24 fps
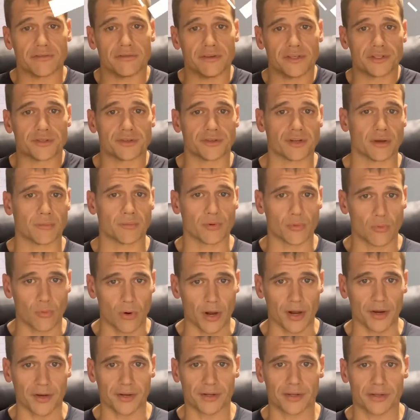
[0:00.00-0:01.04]
feature number
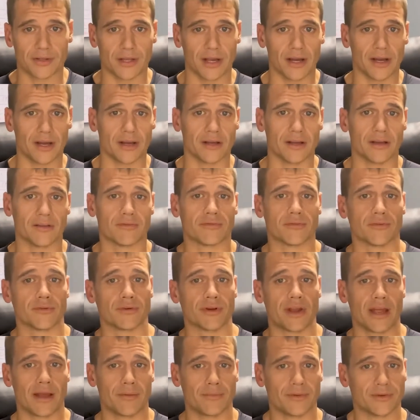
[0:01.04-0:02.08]
1
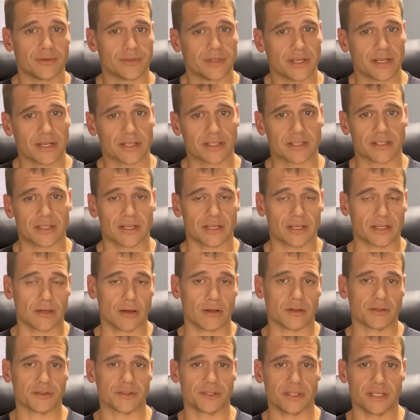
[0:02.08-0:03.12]
for ambiotex
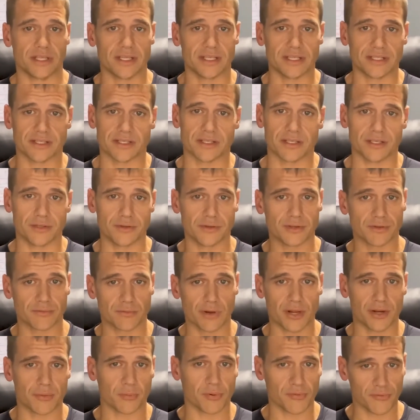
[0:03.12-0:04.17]
technology is that you can
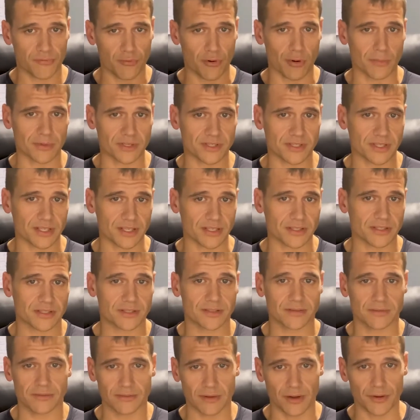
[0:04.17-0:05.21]
run a performance test
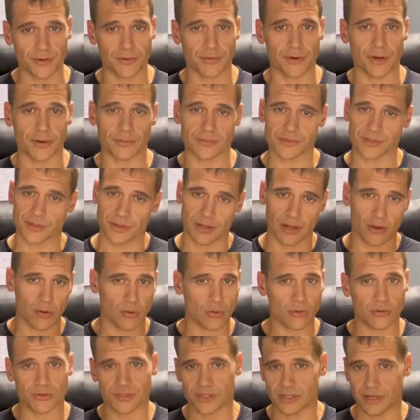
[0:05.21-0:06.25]
on your own. So that
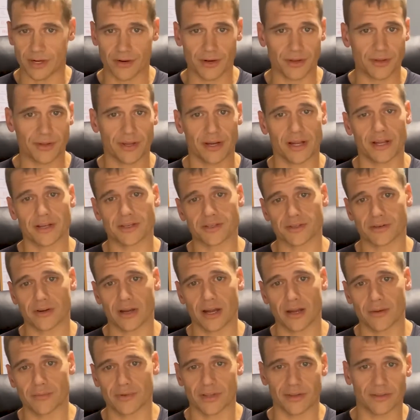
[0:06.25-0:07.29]
whole scenario that I
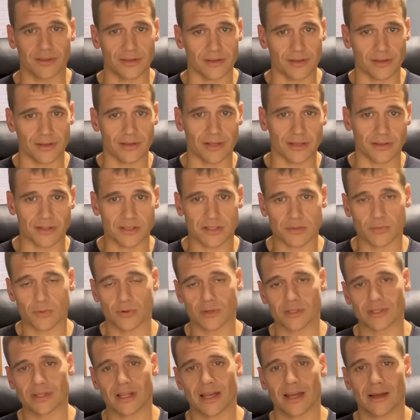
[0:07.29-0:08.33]
described at the
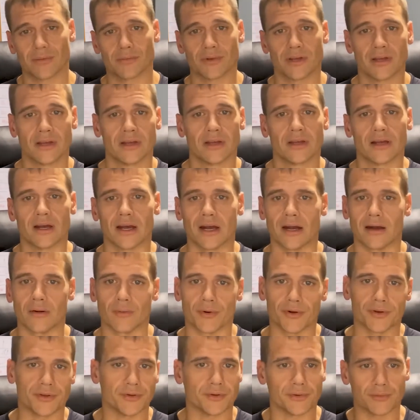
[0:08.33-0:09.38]
sports lab,
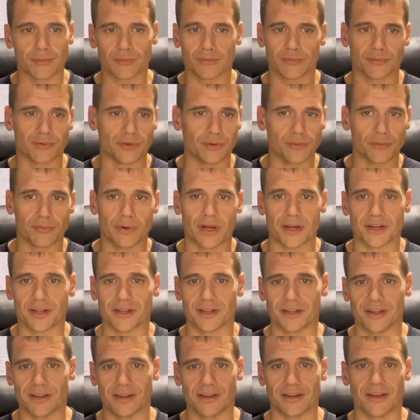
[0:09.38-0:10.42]
where you're running
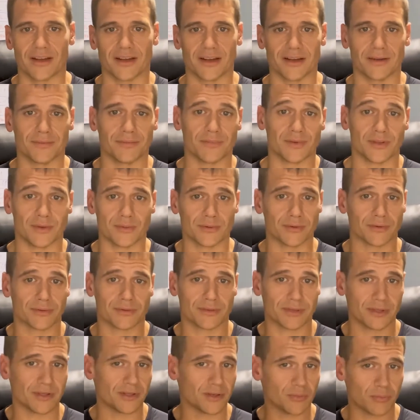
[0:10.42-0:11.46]
and you were
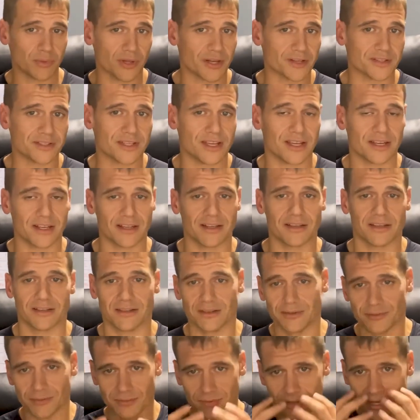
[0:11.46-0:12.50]
getting your blood taken,
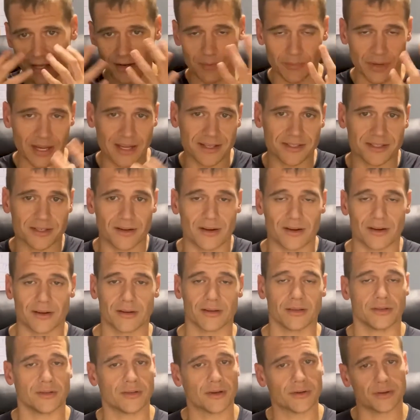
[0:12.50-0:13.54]
you had a mask on,
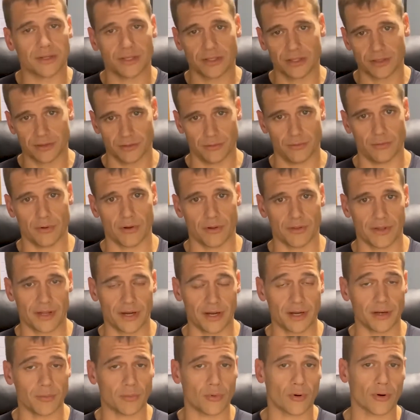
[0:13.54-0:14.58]
and you don't need to do all that
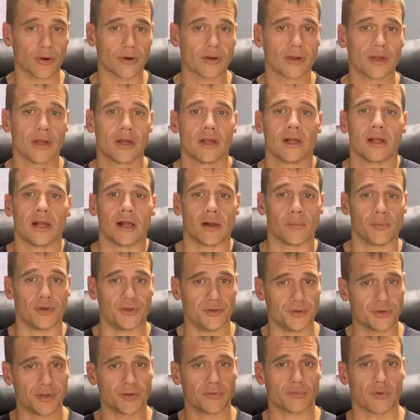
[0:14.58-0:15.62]
anymore. But
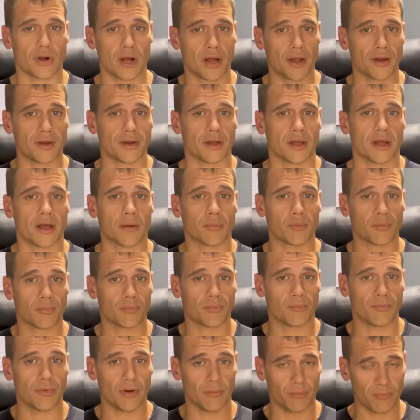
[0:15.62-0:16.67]
you can run
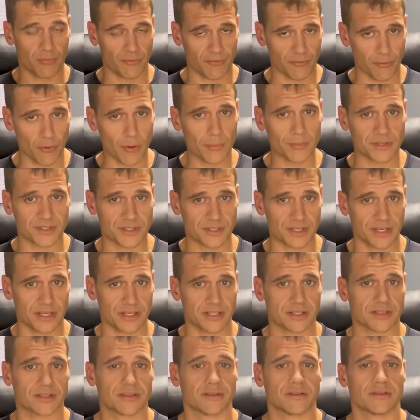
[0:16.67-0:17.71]
a performance
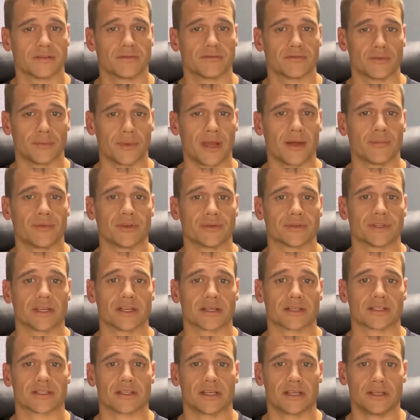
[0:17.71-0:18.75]
test from
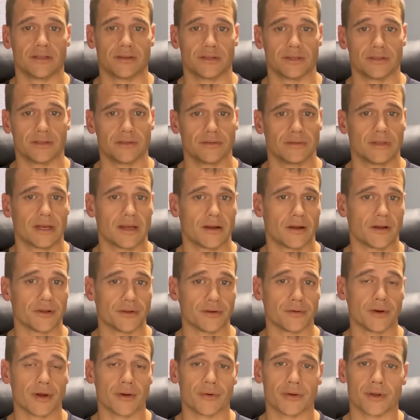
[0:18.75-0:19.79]
ambiotex, and you can do that on
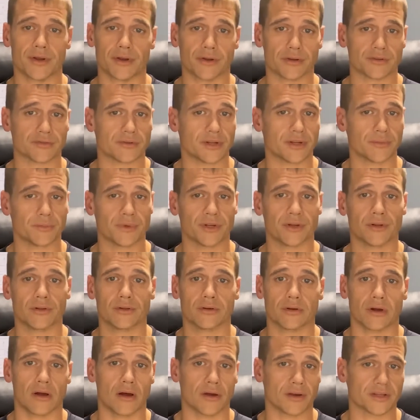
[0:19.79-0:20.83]
your own on a
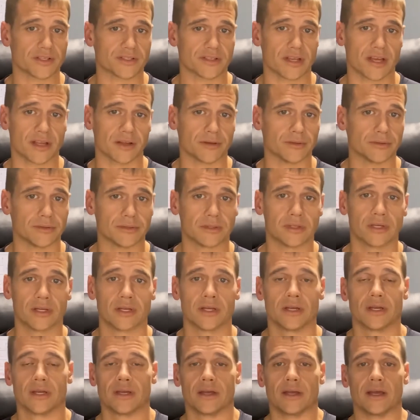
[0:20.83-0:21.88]
treadmill, on a cycle.
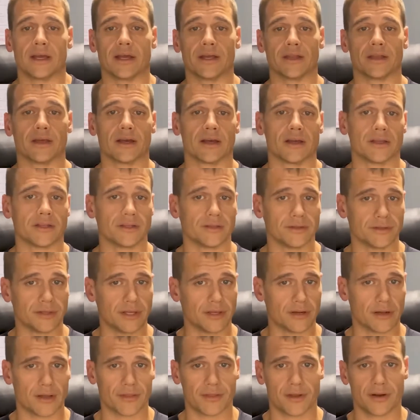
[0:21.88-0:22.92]
And you get
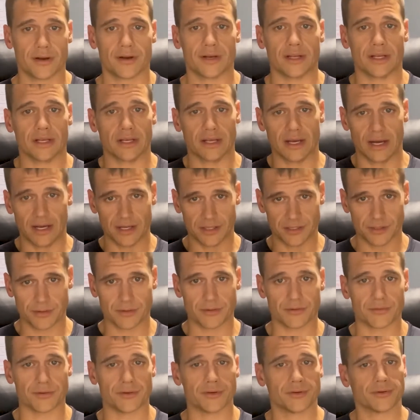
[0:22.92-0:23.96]
on there, and it guides you
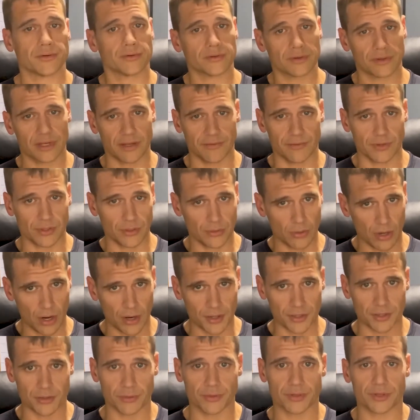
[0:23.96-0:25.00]
through, giving you
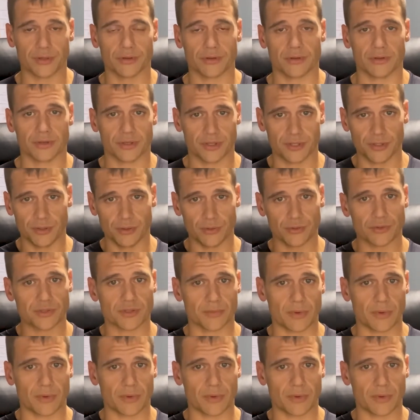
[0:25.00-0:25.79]
audio cues